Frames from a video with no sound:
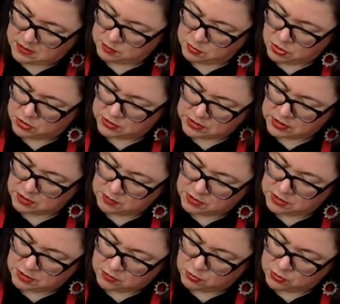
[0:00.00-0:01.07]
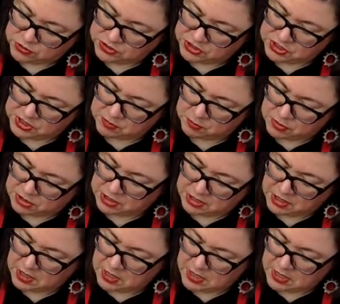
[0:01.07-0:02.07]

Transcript: Part's going to be a little more stipply.